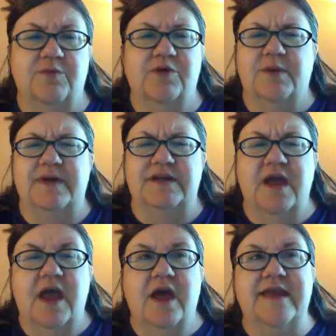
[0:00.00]
They weren't a
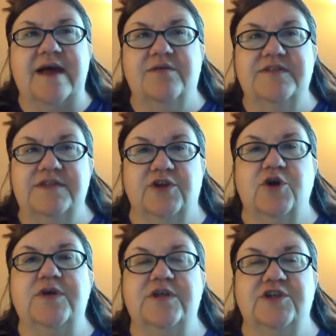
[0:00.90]
big, and now all of a sudden
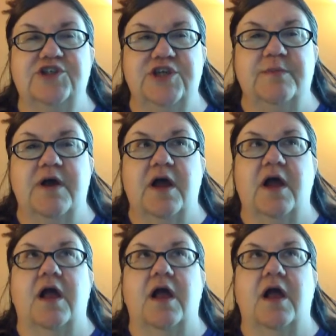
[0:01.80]
they're going to the gym